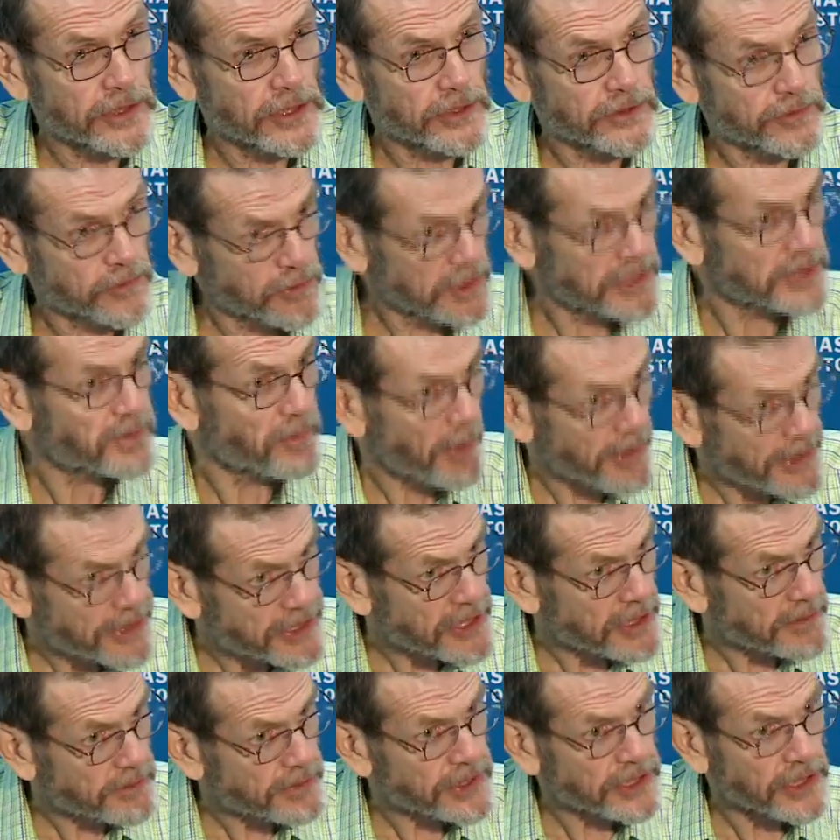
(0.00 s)
to
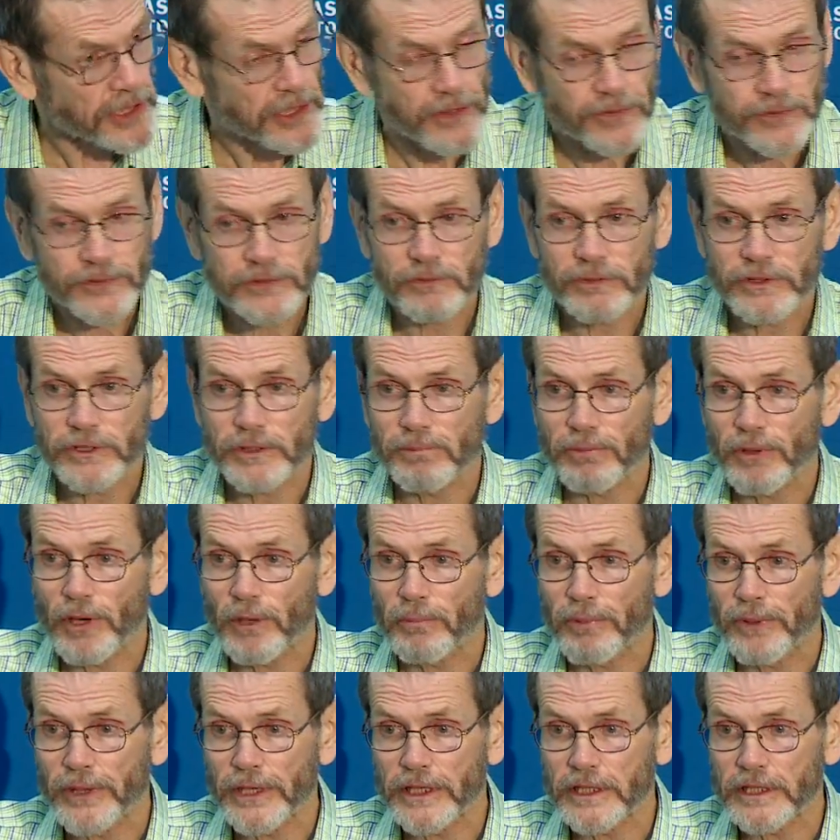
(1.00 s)
express themselves with
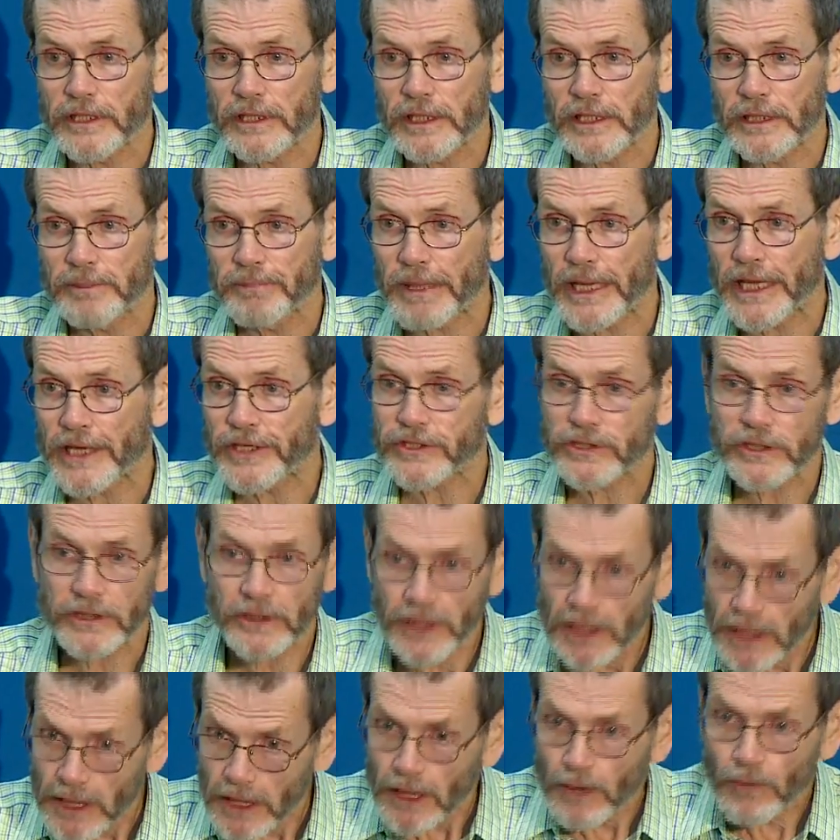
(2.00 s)
appropriate
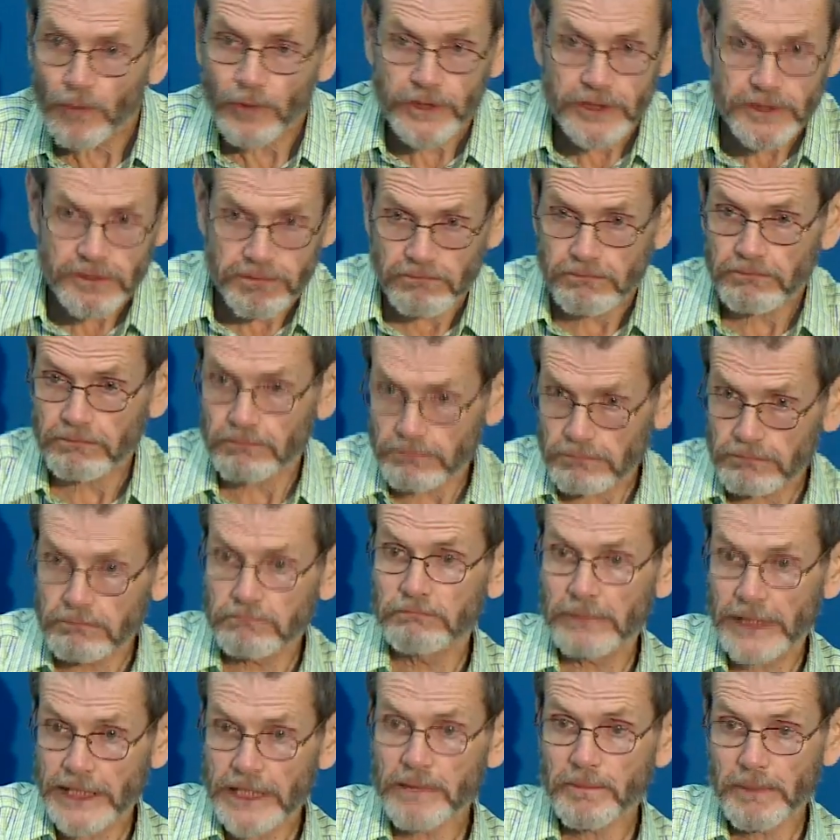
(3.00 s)
passion, which
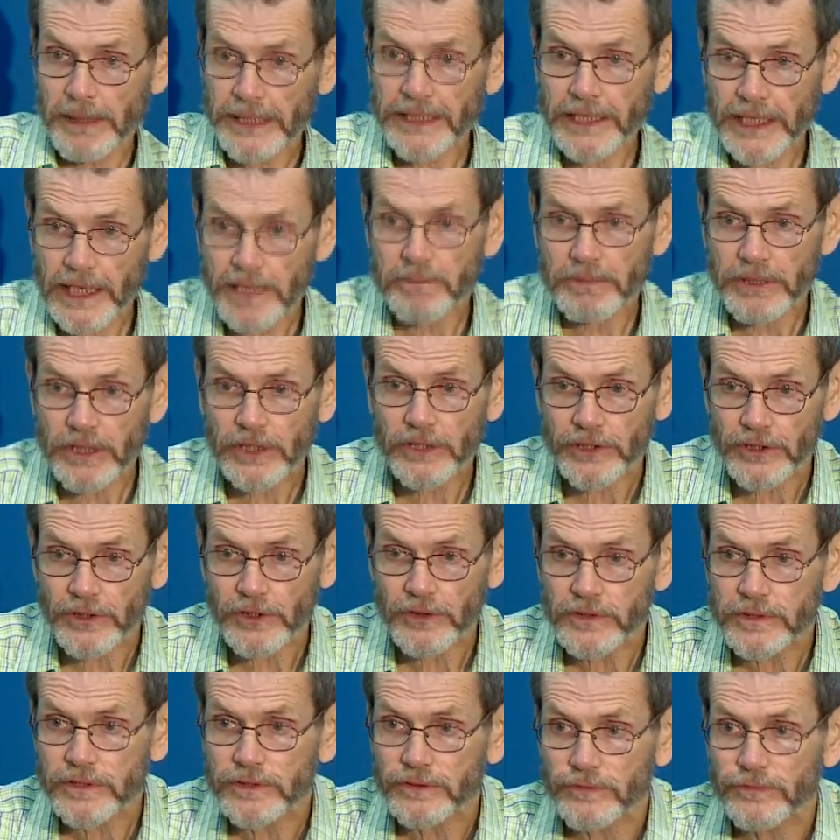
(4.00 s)
might or might not be
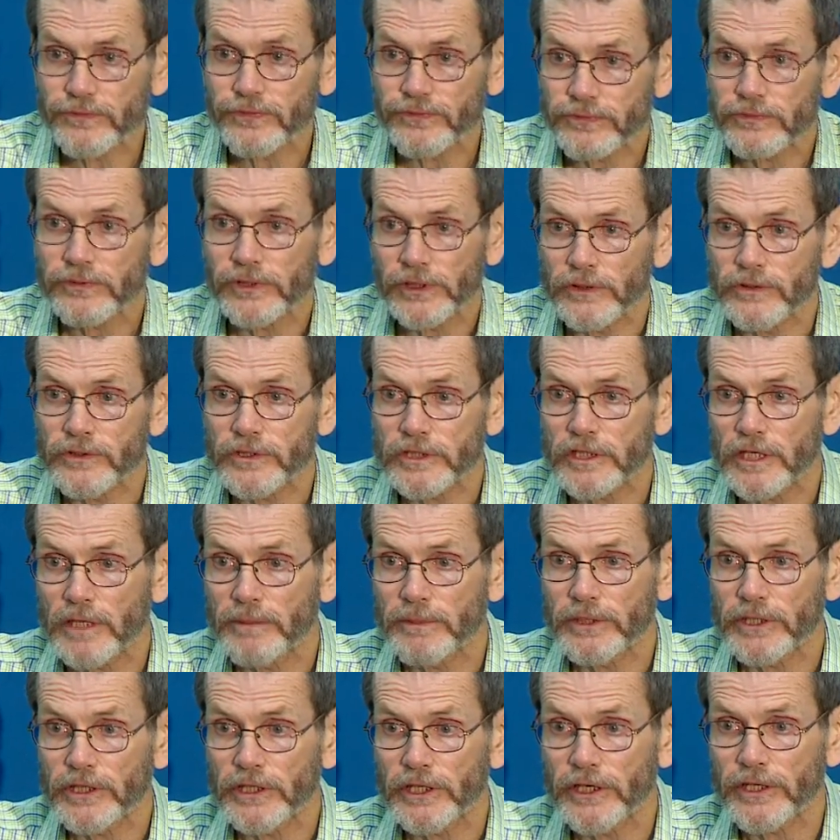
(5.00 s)
conducive, you know, to
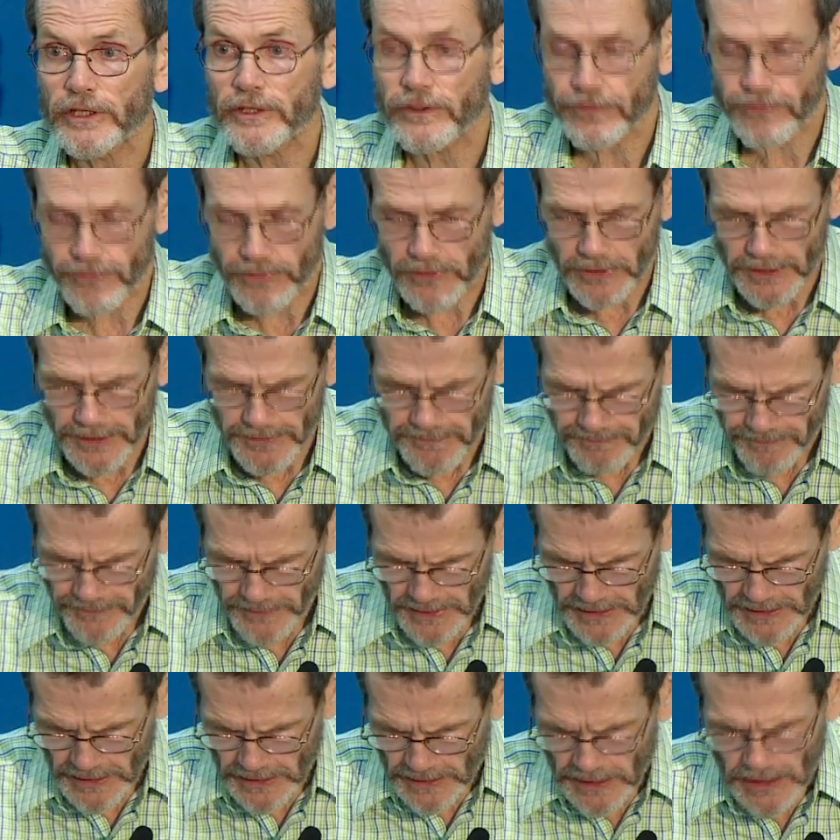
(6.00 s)
coming together for
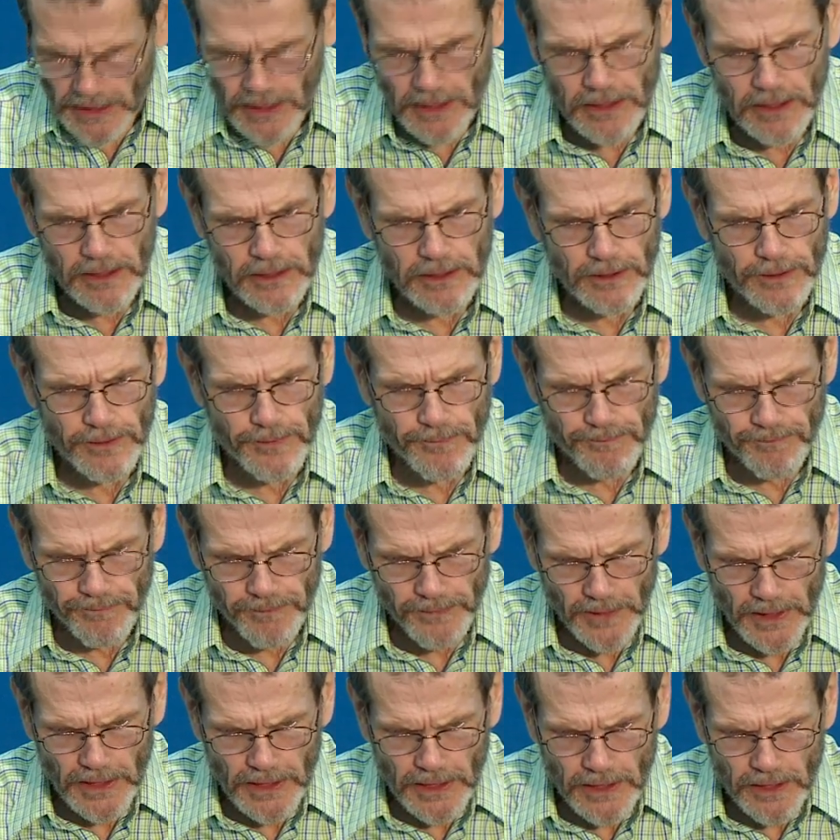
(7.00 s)

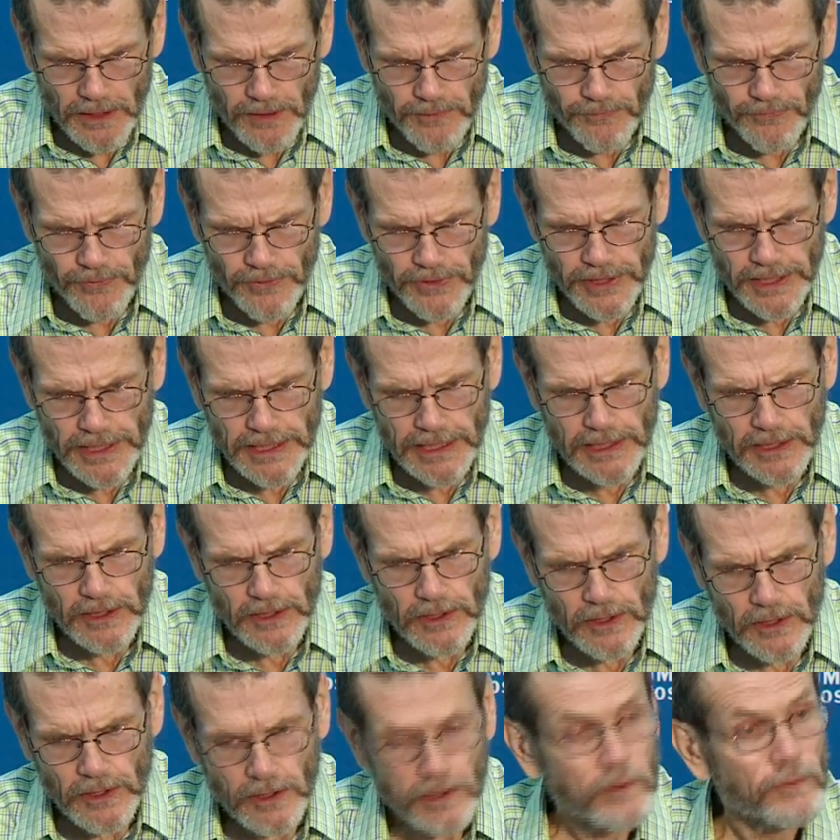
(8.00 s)
a
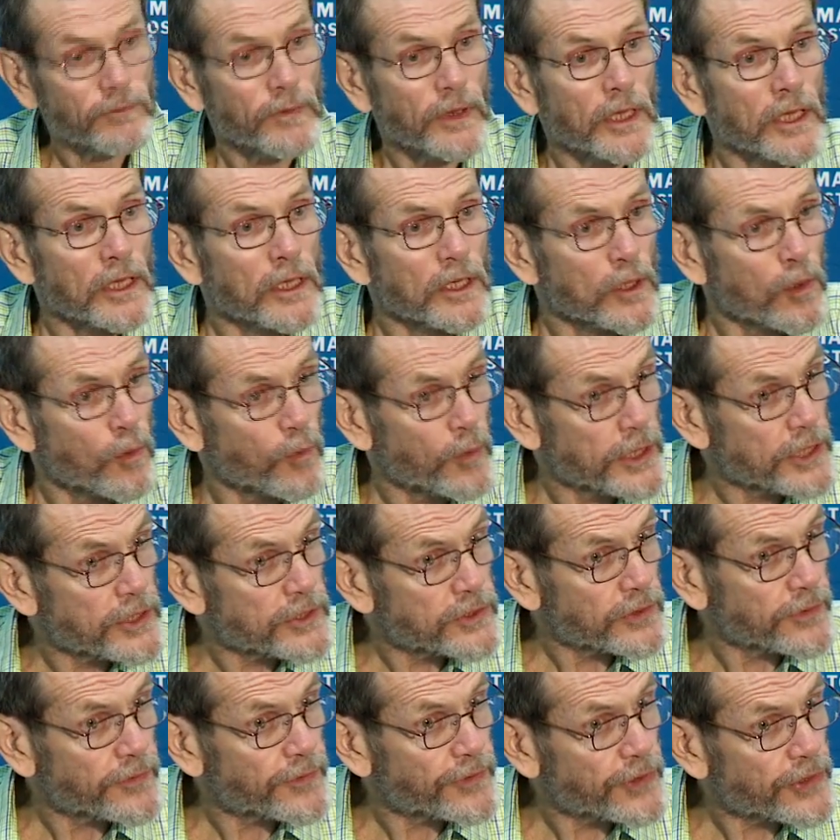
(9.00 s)
dialogue. We
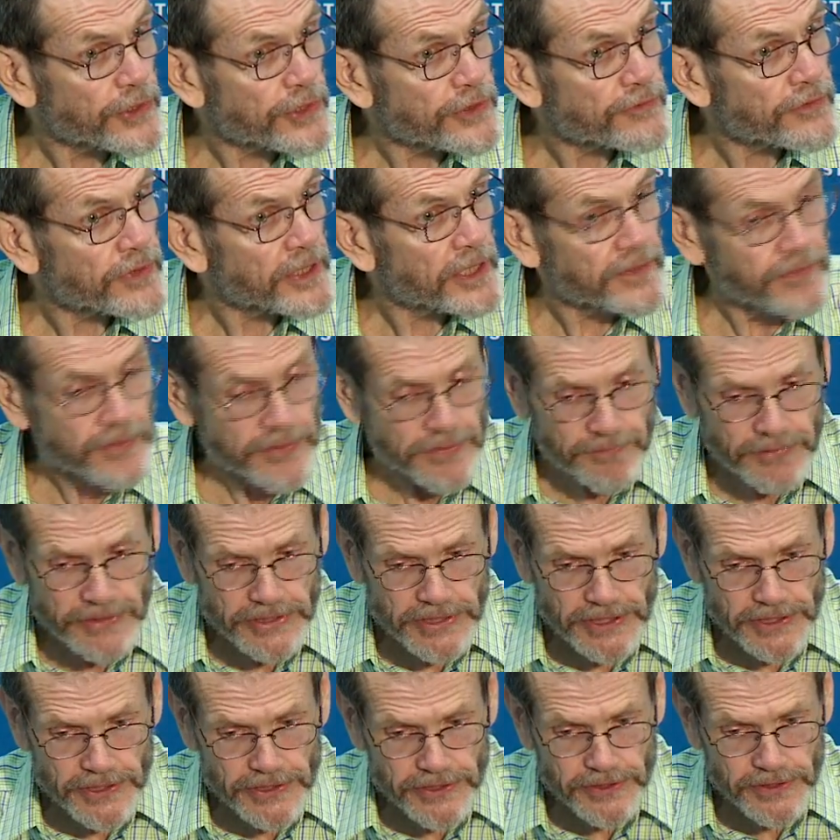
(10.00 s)
issued 35
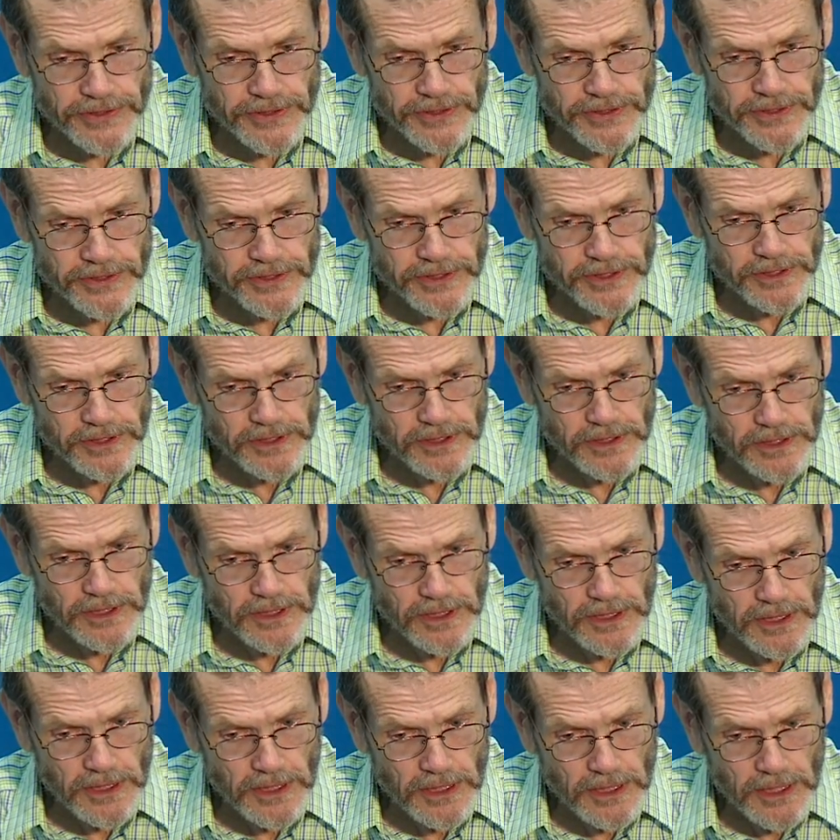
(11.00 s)
invitations,
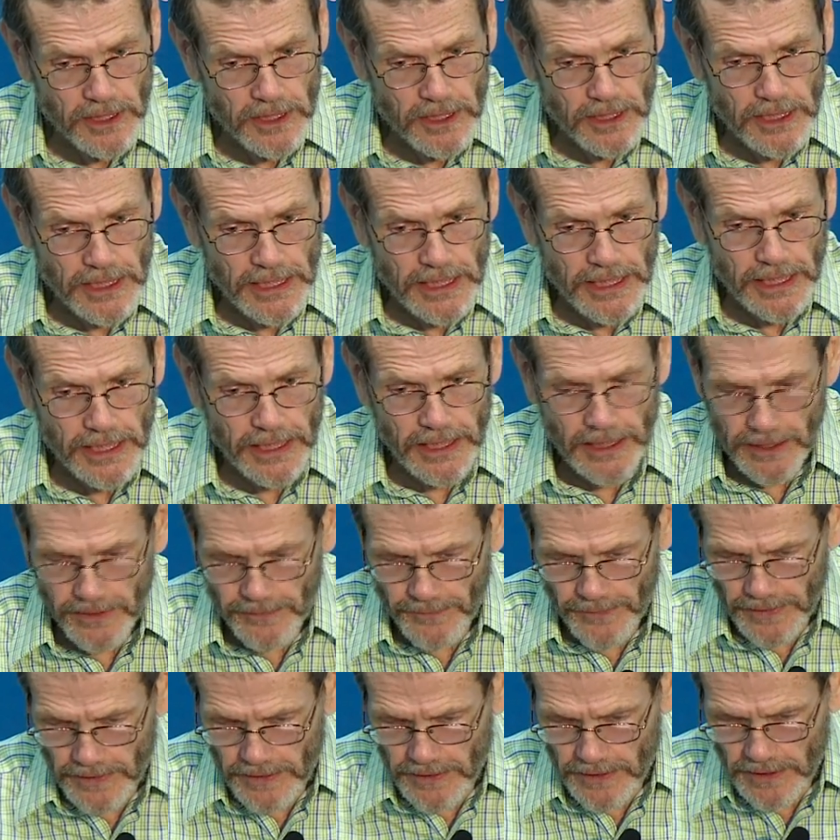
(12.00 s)

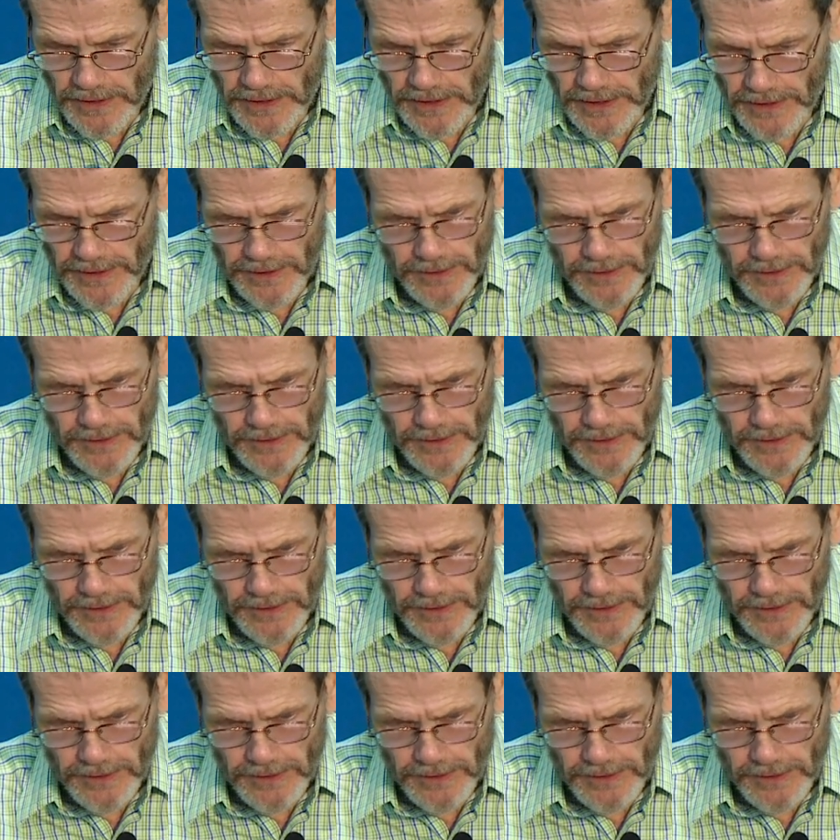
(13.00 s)
and then